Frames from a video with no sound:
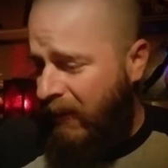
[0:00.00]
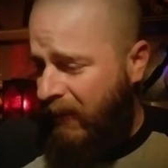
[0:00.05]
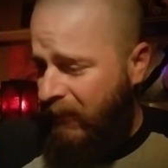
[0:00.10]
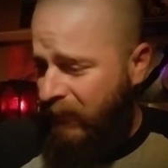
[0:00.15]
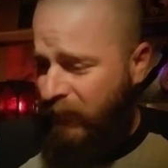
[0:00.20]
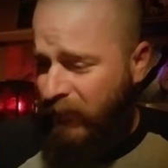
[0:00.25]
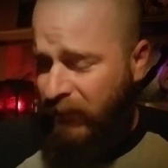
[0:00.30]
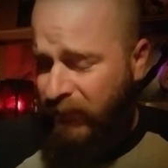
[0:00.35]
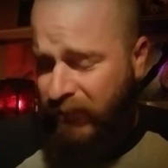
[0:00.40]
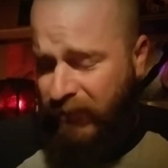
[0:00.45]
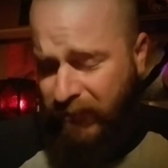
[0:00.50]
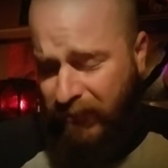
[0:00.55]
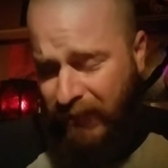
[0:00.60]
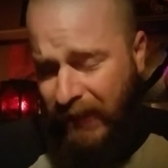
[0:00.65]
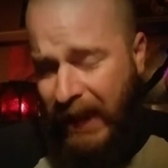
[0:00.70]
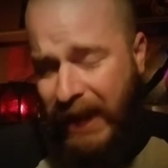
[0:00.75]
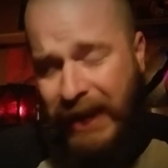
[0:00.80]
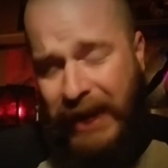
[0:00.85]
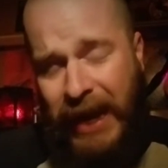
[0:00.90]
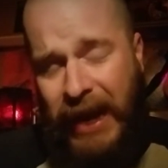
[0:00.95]
Just
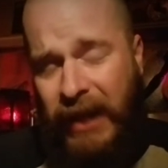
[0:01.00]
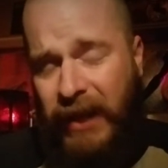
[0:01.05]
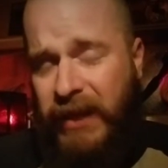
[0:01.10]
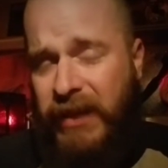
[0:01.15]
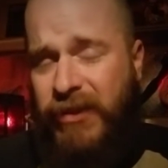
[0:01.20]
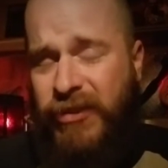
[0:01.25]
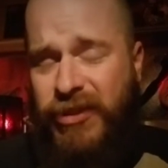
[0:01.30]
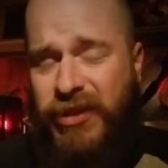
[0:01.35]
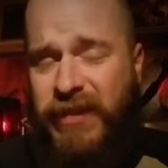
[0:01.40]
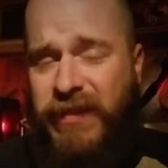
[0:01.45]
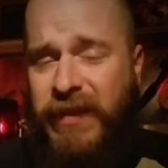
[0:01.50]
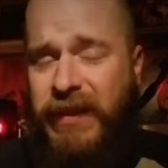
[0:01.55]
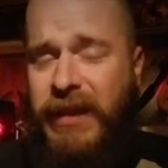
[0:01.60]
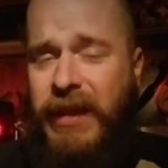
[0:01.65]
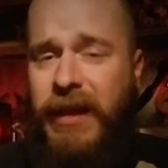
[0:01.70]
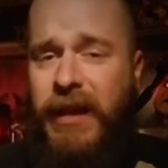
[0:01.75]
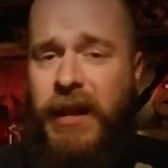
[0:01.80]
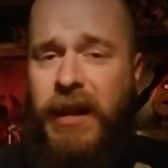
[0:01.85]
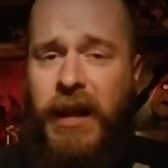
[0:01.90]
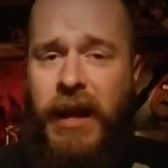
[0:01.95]
like Ollie, she's a
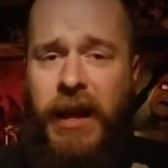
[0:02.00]
kid.